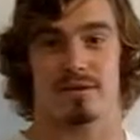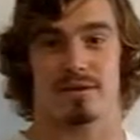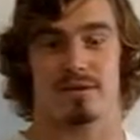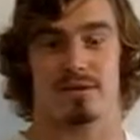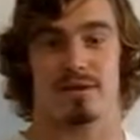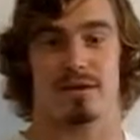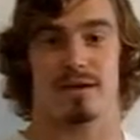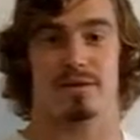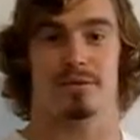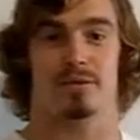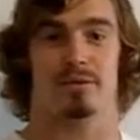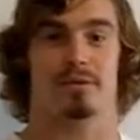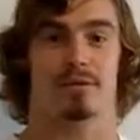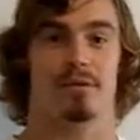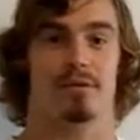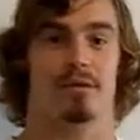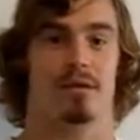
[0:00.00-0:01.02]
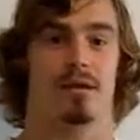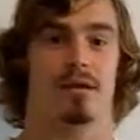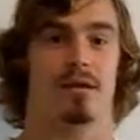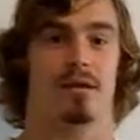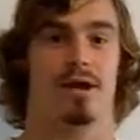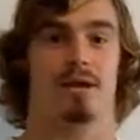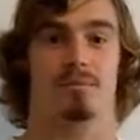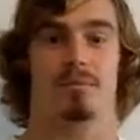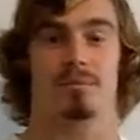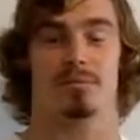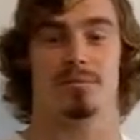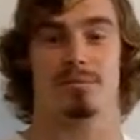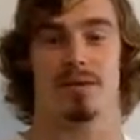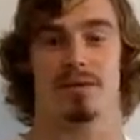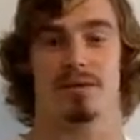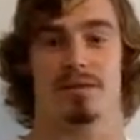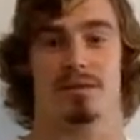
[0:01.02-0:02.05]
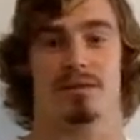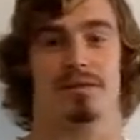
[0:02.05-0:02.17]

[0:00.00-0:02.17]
Now, a lot of people may think